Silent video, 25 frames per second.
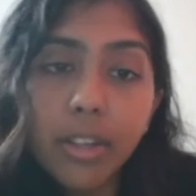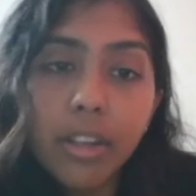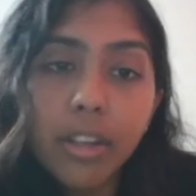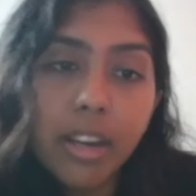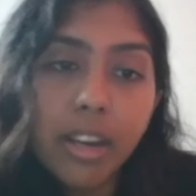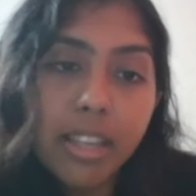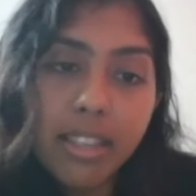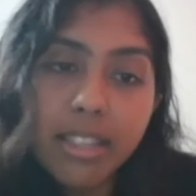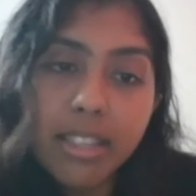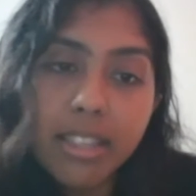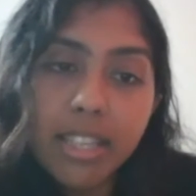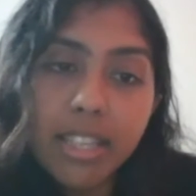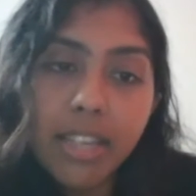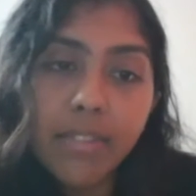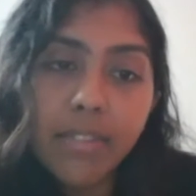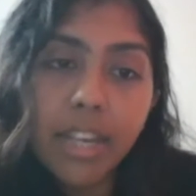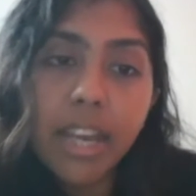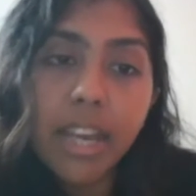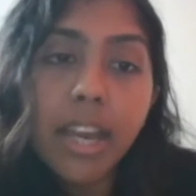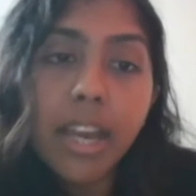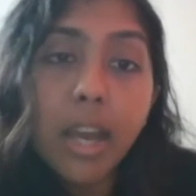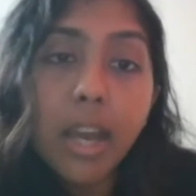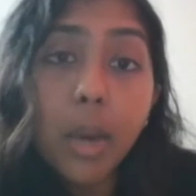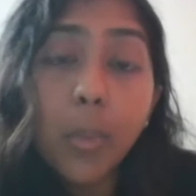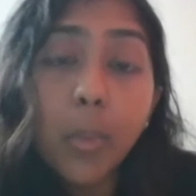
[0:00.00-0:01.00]
you could either serve
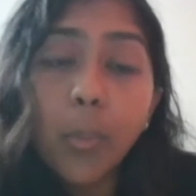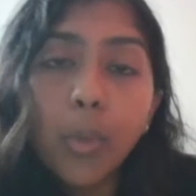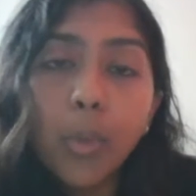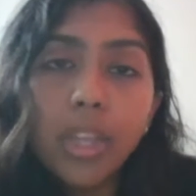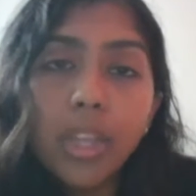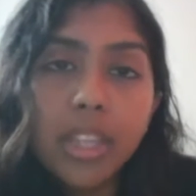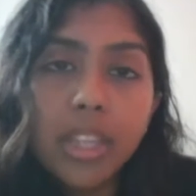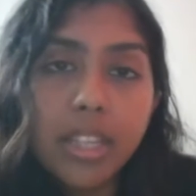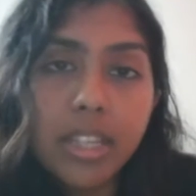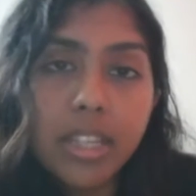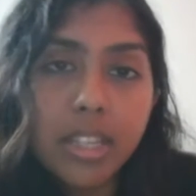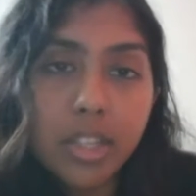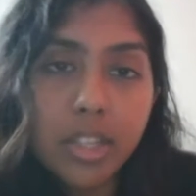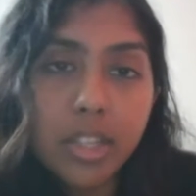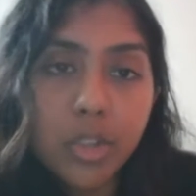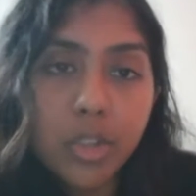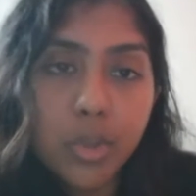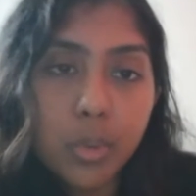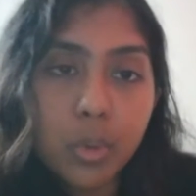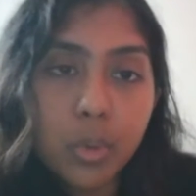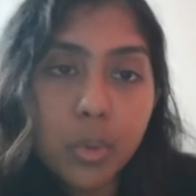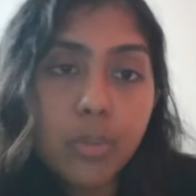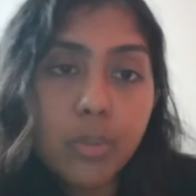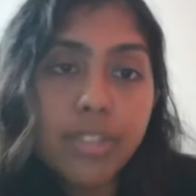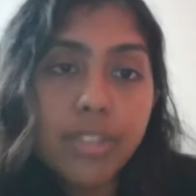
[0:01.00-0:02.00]
it with an
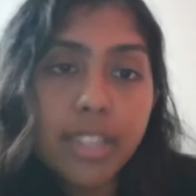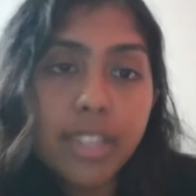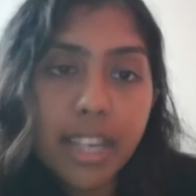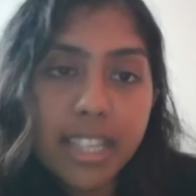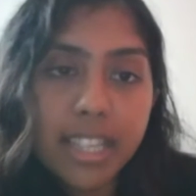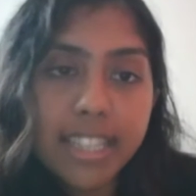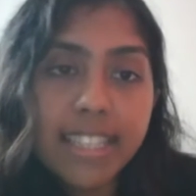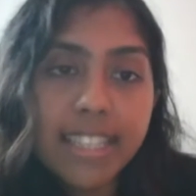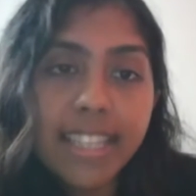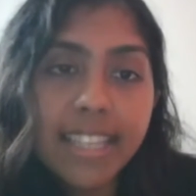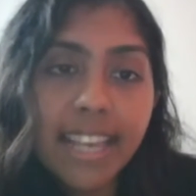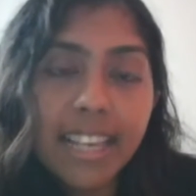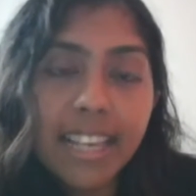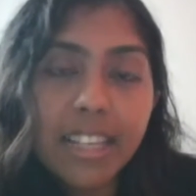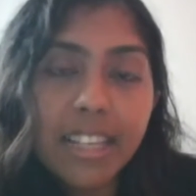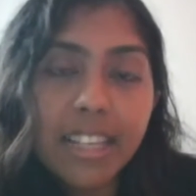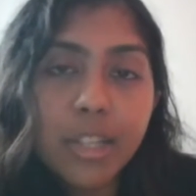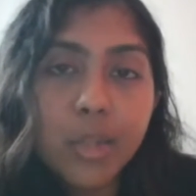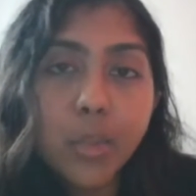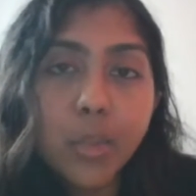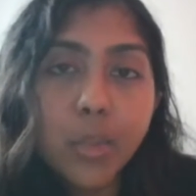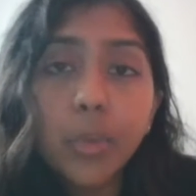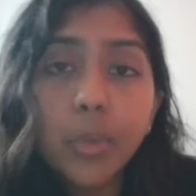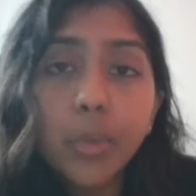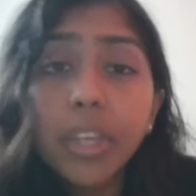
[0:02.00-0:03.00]
additional sort of side
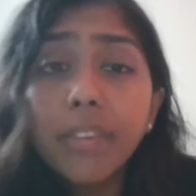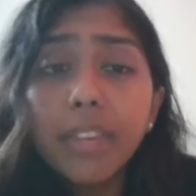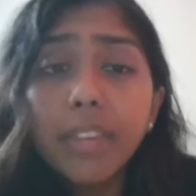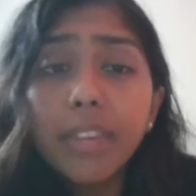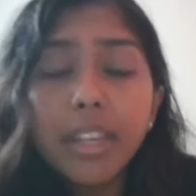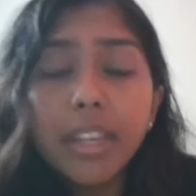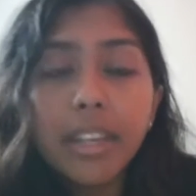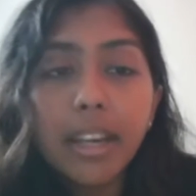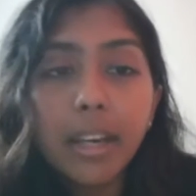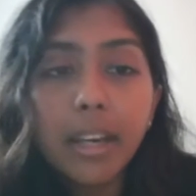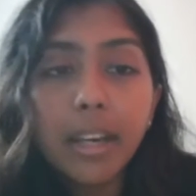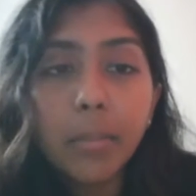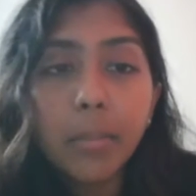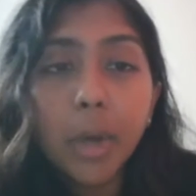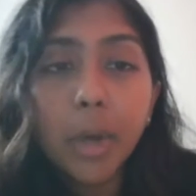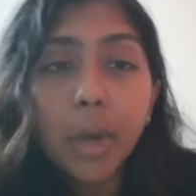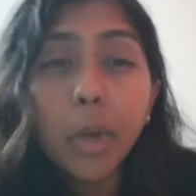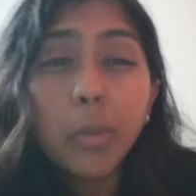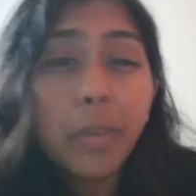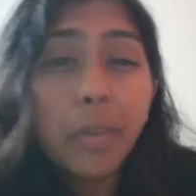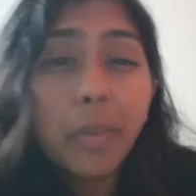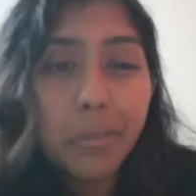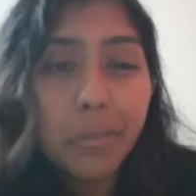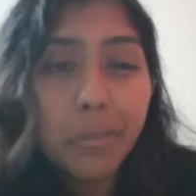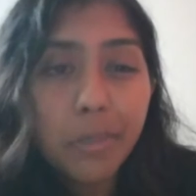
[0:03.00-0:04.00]
salad or even
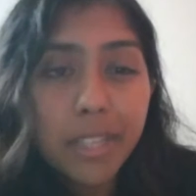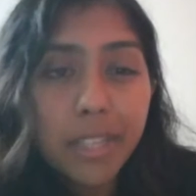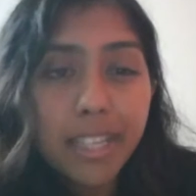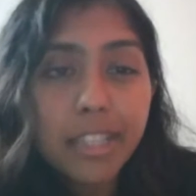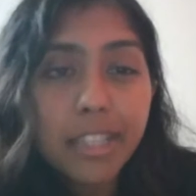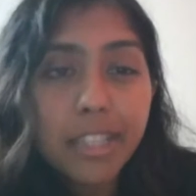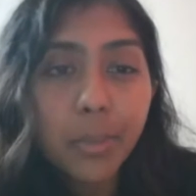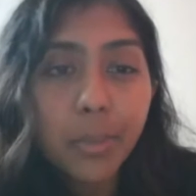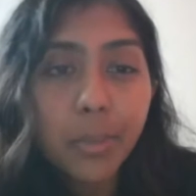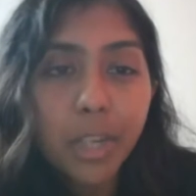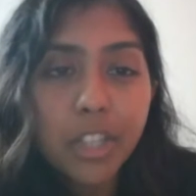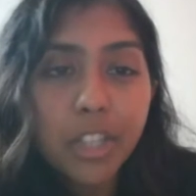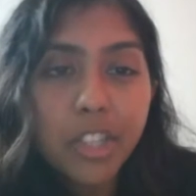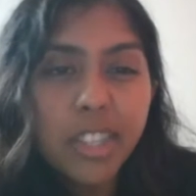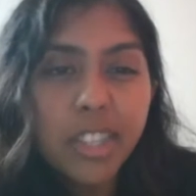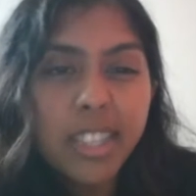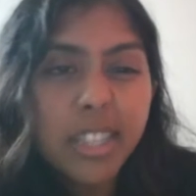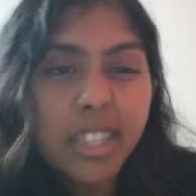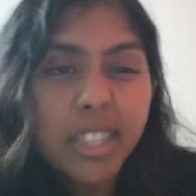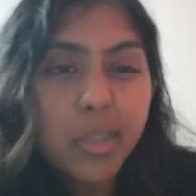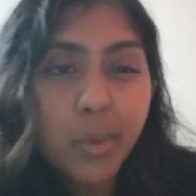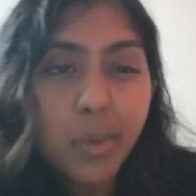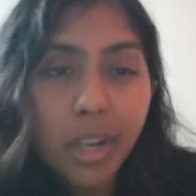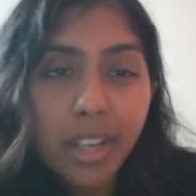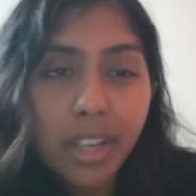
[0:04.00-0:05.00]
homemade potato wedges.
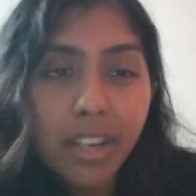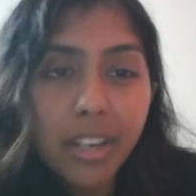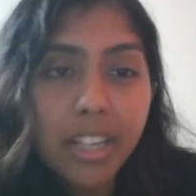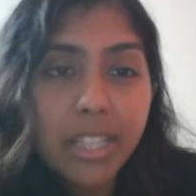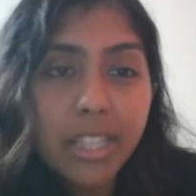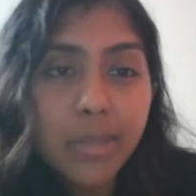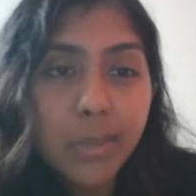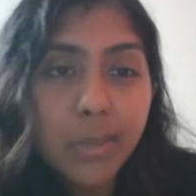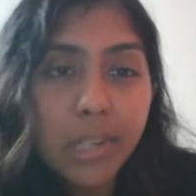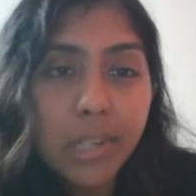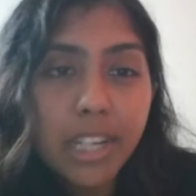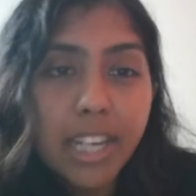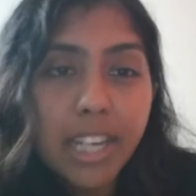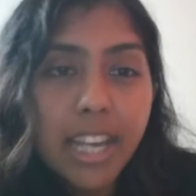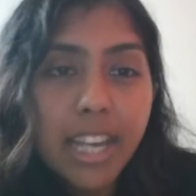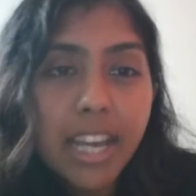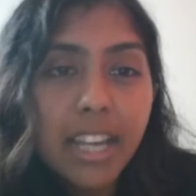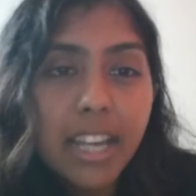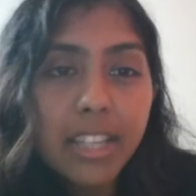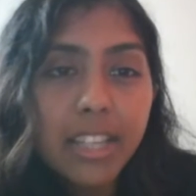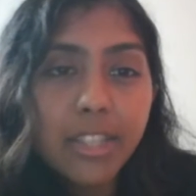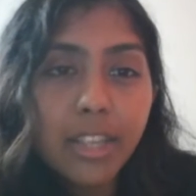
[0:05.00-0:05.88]
That's quite a nice one.